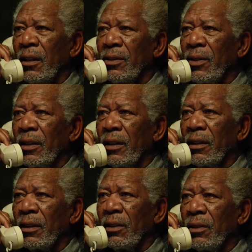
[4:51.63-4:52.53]
To be
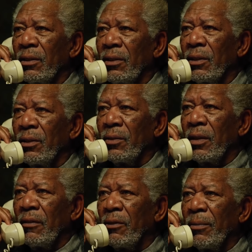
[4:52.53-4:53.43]
fair, this job
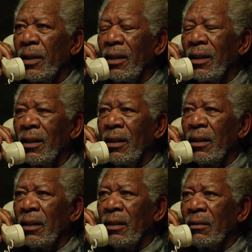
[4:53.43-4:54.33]
would be hell for
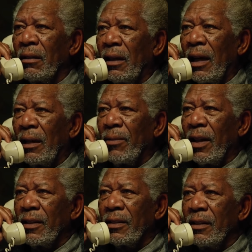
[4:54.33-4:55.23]
anyone who doesn't
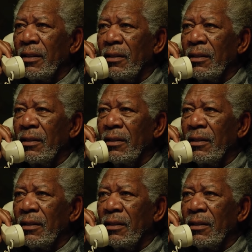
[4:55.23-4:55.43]
like to talk to